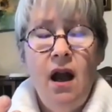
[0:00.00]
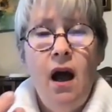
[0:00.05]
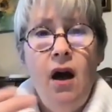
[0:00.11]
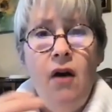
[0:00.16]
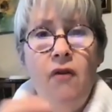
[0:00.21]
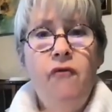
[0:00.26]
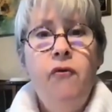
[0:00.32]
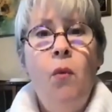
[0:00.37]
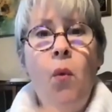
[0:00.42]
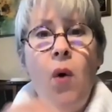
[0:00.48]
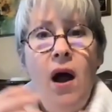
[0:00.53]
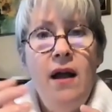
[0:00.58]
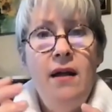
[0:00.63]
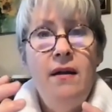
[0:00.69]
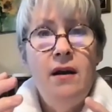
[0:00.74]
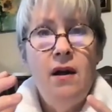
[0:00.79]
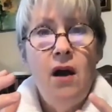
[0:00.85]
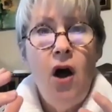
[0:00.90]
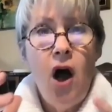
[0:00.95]
of
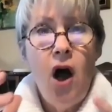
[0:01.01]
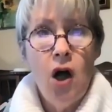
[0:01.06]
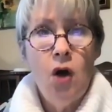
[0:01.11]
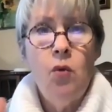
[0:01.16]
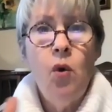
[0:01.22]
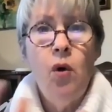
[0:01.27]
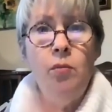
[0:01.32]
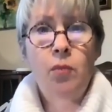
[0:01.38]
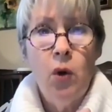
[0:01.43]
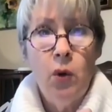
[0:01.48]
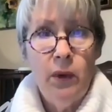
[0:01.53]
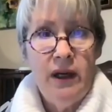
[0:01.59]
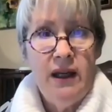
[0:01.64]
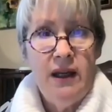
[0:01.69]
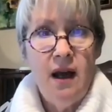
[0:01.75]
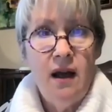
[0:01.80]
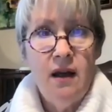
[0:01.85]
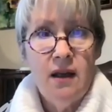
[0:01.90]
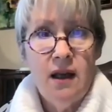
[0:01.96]
what Aqua
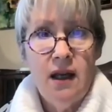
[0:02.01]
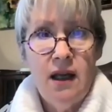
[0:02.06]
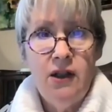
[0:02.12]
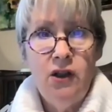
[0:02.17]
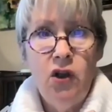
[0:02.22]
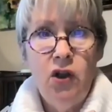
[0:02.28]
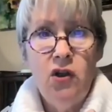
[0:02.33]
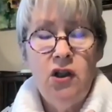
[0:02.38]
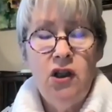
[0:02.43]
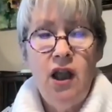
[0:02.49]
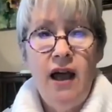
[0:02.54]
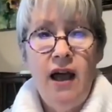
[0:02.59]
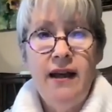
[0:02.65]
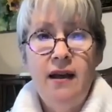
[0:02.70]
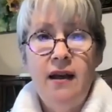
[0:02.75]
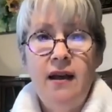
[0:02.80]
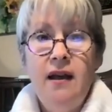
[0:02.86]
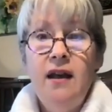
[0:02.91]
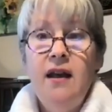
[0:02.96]
Marina can look like.